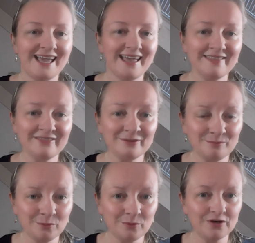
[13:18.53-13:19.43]
And the
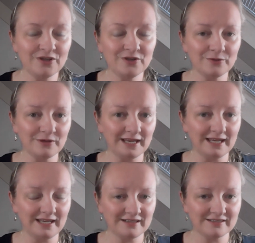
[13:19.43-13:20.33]
more you're
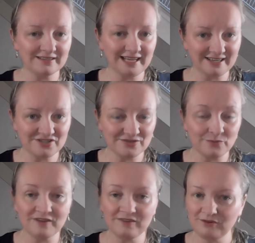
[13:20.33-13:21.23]
in connection
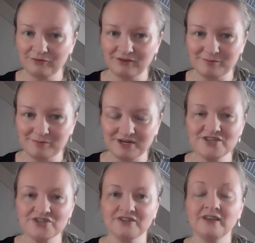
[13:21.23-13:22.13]
with your
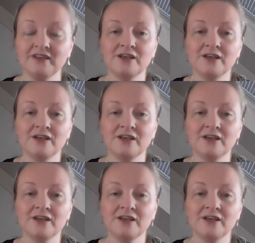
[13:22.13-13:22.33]
vibration,